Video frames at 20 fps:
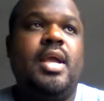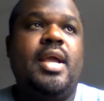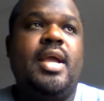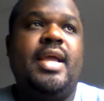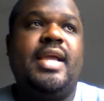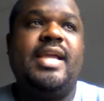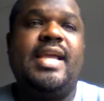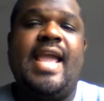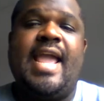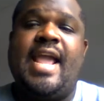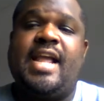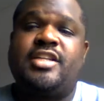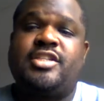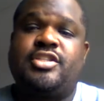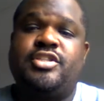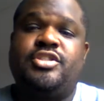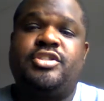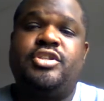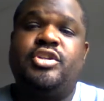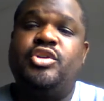He
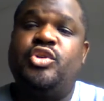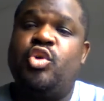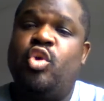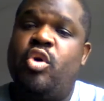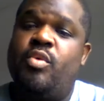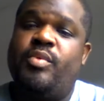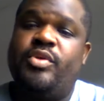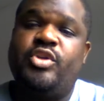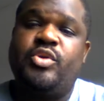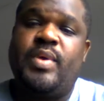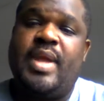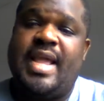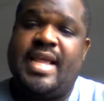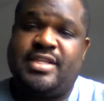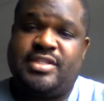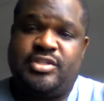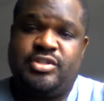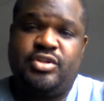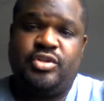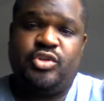answers the door. When you
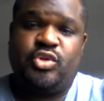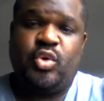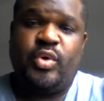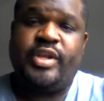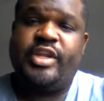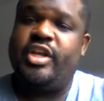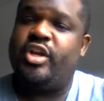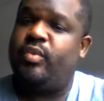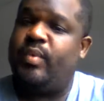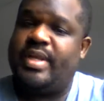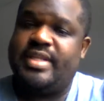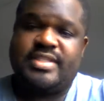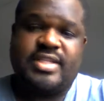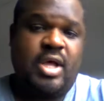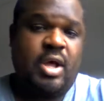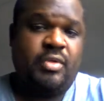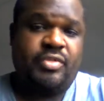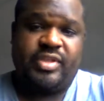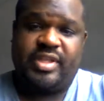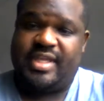answer the door, he greets
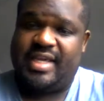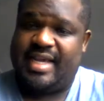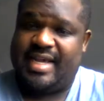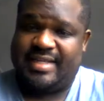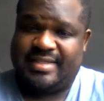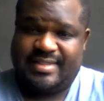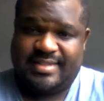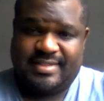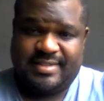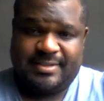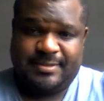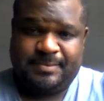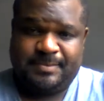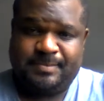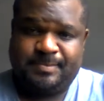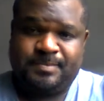all the guests.